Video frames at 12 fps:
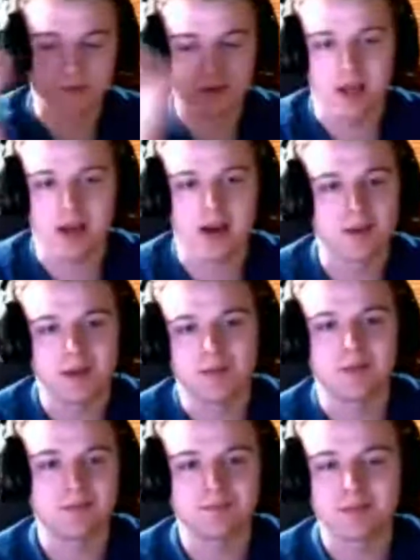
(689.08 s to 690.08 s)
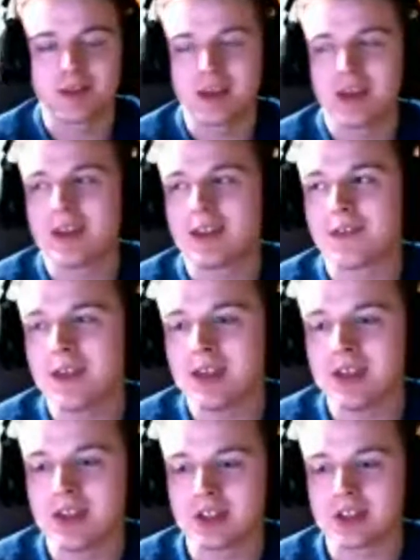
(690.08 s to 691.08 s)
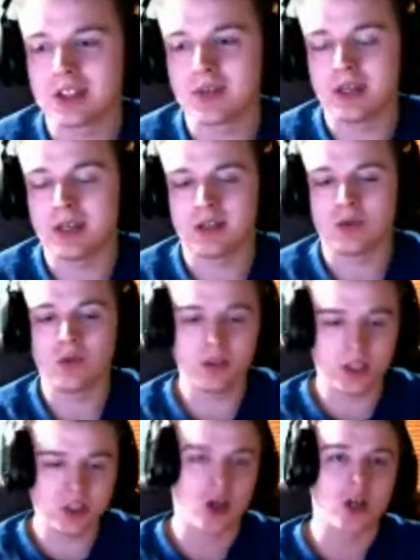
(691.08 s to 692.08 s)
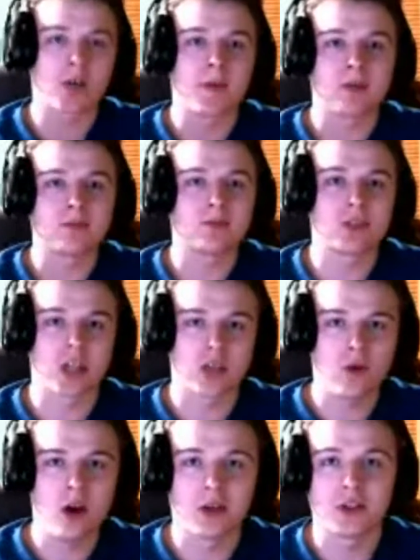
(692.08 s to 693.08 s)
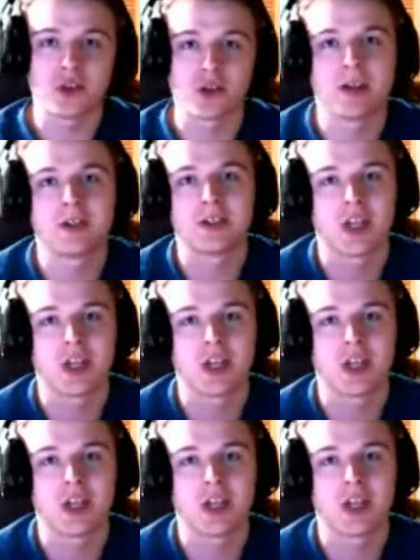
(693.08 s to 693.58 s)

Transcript: yeah, I mean, the thing is, let's talk about Seth Rollins, right?